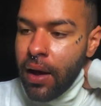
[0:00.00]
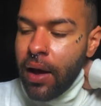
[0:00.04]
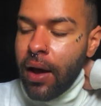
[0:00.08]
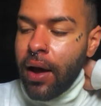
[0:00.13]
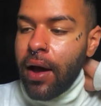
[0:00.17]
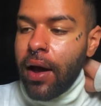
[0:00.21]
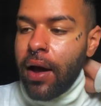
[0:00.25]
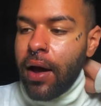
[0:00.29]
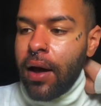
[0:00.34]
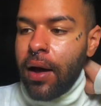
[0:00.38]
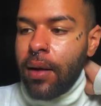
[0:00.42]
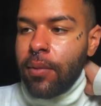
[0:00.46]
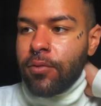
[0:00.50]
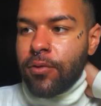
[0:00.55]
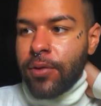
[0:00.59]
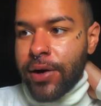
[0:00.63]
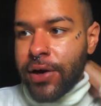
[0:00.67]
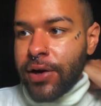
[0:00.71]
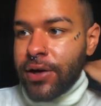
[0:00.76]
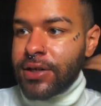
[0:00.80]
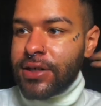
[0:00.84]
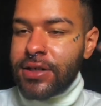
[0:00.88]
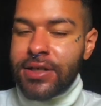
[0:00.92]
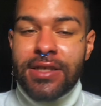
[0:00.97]
Um,
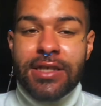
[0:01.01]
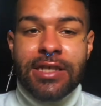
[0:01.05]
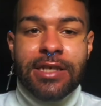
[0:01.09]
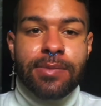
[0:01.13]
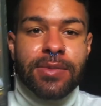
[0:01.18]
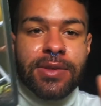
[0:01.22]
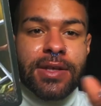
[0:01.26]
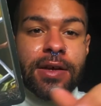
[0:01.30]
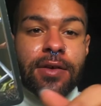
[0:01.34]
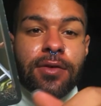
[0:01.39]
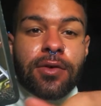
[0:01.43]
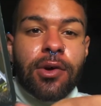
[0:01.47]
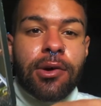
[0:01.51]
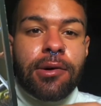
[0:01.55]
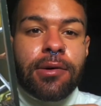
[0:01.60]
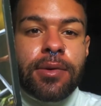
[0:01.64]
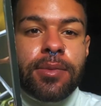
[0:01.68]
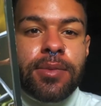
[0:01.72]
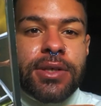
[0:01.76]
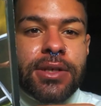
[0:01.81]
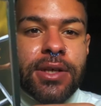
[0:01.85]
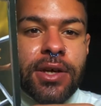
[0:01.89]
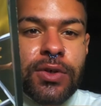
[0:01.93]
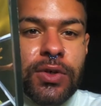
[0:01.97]
where it just seems like no one
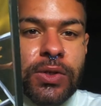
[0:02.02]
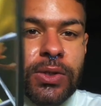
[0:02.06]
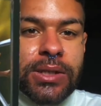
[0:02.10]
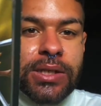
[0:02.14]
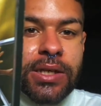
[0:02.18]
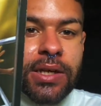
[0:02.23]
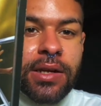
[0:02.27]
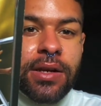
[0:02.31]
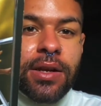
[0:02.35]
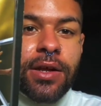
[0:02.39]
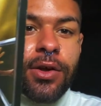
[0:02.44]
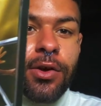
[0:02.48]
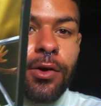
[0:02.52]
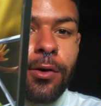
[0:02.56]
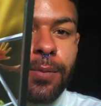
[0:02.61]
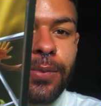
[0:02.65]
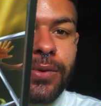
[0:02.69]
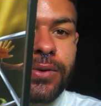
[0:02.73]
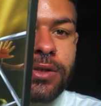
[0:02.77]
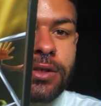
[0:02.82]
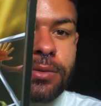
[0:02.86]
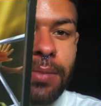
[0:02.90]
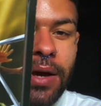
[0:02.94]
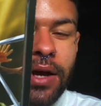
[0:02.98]
was understanding your
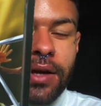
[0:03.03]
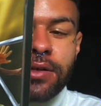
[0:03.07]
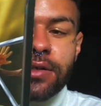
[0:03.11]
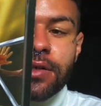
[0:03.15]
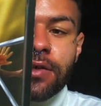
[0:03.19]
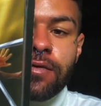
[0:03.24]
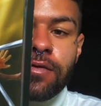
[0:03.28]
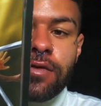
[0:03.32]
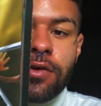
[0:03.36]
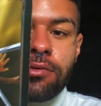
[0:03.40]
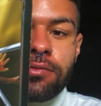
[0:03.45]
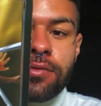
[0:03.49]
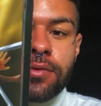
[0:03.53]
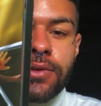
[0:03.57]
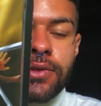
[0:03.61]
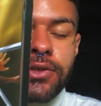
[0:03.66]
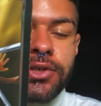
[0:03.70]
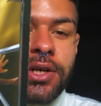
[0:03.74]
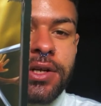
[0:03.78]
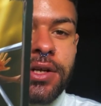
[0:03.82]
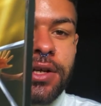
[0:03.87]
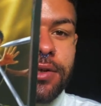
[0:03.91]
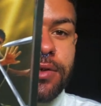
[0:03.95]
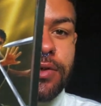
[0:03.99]
perspective, no one was
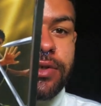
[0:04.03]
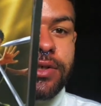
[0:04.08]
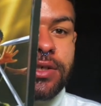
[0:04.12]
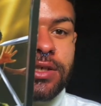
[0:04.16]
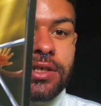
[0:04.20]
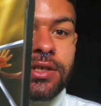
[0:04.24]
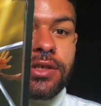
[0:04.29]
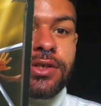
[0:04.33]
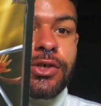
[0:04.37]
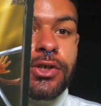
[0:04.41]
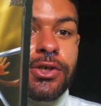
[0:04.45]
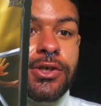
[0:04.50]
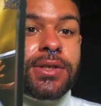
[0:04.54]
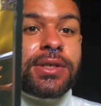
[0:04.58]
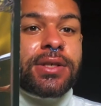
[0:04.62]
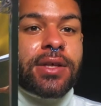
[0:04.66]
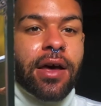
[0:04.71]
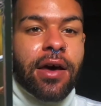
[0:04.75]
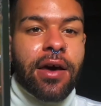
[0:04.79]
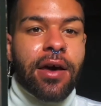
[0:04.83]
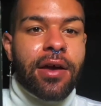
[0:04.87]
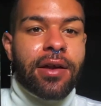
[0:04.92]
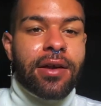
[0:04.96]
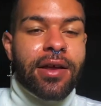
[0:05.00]
trying to understand your
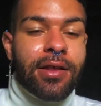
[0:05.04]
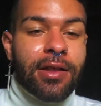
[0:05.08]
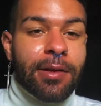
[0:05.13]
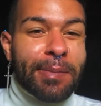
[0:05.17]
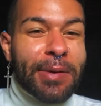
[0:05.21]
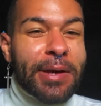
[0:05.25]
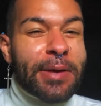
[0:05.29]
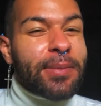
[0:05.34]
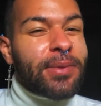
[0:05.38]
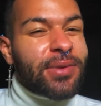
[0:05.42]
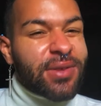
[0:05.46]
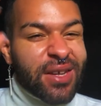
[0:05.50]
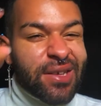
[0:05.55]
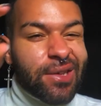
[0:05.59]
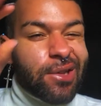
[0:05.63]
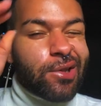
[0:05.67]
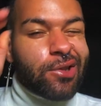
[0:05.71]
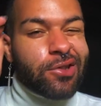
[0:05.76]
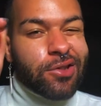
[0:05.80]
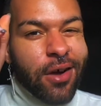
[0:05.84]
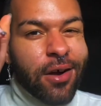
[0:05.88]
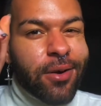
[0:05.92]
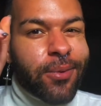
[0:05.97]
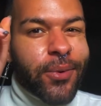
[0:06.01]
side, and the people that you
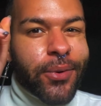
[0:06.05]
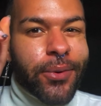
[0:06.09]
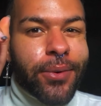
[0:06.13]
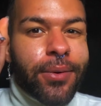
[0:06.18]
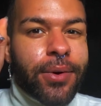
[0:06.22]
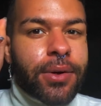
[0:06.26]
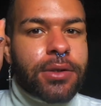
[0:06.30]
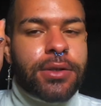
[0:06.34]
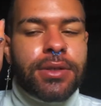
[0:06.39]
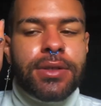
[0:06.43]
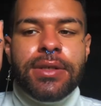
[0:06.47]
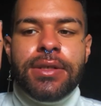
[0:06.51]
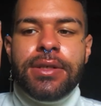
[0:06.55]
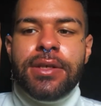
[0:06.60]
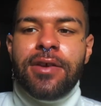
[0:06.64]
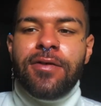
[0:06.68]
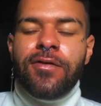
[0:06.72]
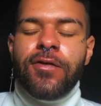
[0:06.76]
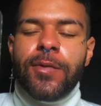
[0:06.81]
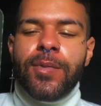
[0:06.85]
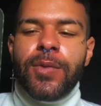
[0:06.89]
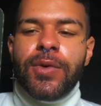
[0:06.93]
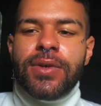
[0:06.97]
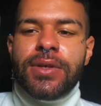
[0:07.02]
thought were going to see it
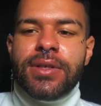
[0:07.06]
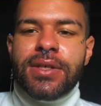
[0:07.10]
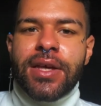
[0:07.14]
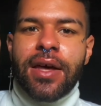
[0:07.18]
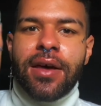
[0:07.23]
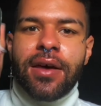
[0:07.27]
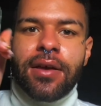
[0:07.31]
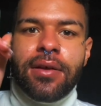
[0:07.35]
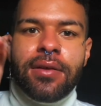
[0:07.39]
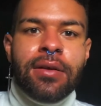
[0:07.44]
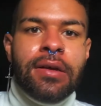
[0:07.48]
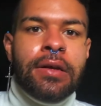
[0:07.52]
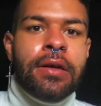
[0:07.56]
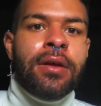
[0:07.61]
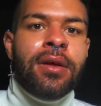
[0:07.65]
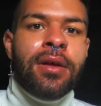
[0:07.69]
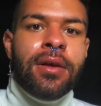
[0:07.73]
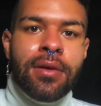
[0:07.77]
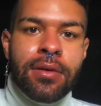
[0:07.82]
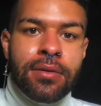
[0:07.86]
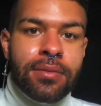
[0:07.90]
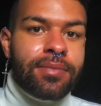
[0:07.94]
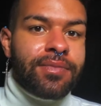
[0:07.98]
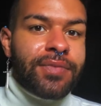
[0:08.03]
from your side
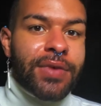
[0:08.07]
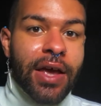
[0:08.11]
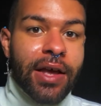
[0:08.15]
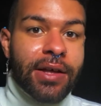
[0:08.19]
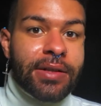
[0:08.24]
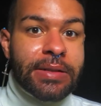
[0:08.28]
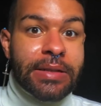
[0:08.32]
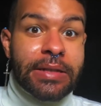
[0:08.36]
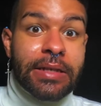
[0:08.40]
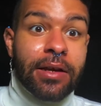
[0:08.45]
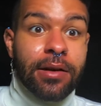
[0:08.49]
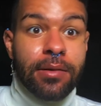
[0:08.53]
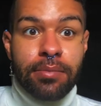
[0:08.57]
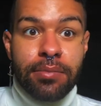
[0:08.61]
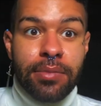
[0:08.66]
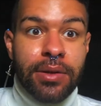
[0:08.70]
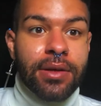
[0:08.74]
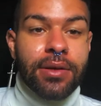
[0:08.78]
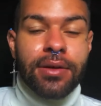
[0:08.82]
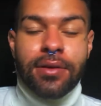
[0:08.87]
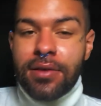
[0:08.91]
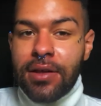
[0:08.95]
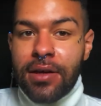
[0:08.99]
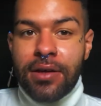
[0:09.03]
End up
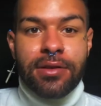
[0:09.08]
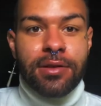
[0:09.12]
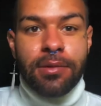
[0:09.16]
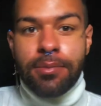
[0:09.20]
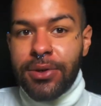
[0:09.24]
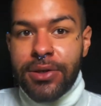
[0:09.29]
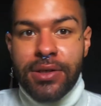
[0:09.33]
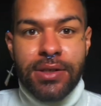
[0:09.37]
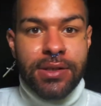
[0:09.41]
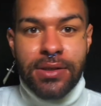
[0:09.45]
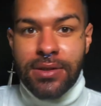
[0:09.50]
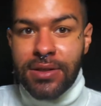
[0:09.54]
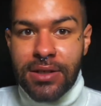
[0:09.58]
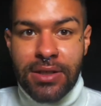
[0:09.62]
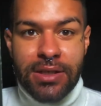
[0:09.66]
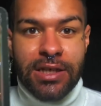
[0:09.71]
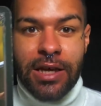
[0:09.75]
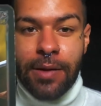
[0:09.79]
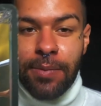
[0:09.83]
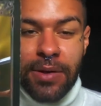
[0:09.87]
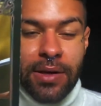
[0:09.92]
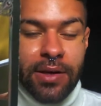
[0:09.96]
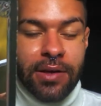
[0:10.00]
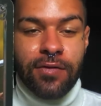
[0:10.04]
being like the person that's
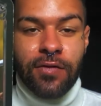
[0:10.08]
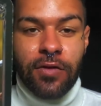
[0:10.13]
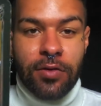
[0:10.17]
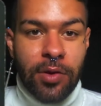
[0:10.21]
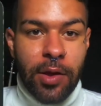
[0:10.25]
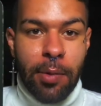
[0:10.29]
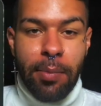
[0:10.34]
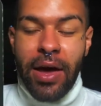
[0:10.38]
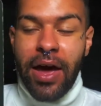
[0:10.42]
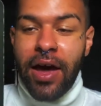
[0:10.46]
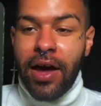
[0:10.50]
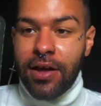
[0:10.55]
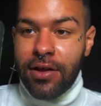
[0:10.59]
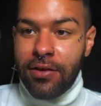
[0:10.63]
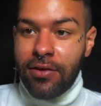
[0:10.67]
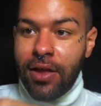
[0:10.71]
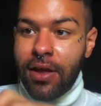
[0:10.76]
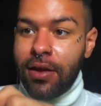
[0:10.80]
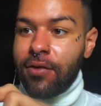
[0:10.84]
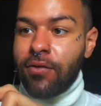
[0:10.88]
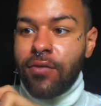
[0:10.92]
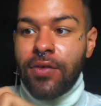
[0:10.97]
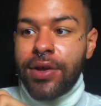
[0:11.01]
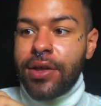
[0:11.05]
coming in from the back,
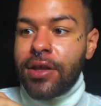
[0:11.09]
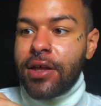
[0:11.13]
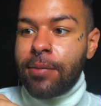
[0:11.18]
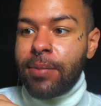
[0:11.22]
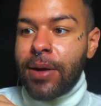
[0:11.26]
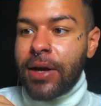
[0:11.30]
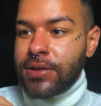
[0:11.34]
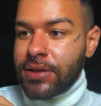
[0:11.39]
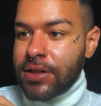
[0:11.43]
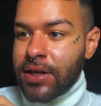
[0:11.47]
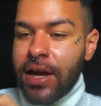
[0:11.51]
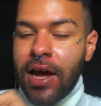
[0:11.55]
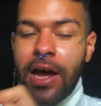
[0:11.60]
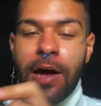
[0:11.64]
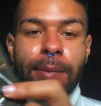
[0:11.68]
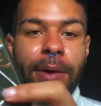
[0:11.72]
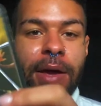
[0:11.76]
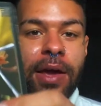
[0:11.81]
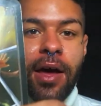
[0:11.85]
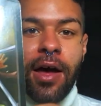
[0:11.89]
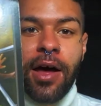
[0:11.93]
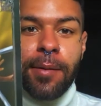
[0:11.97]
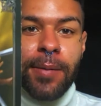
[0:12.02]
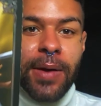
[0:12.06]
like really about to
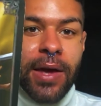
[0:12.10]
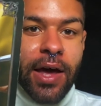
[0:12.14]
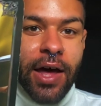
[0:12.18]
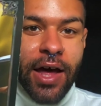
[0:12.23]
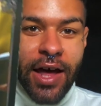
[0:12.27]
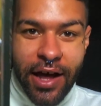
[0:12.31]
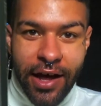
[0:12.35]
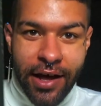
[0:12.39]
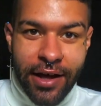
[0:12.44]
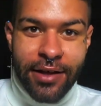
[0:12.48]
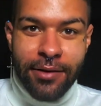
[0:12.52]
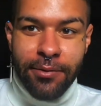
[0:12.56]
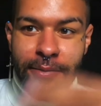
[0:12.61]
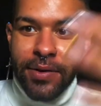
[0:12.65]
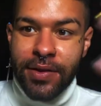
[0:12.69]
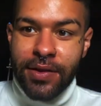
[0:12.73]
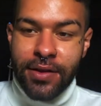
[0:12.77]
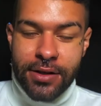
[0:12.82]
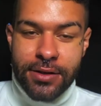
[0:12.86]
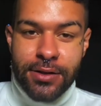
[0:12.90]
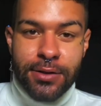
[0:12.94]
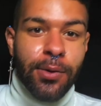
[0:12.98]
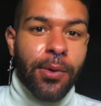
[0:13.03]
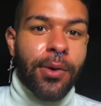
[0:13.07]
kamehameha with a
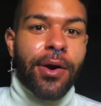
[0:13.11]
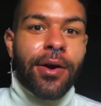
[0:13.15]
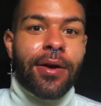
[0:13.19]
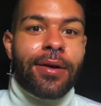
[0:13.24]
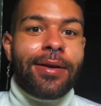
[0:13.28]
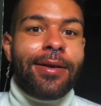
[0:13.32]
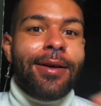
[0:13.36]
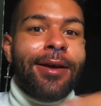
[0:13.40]
sword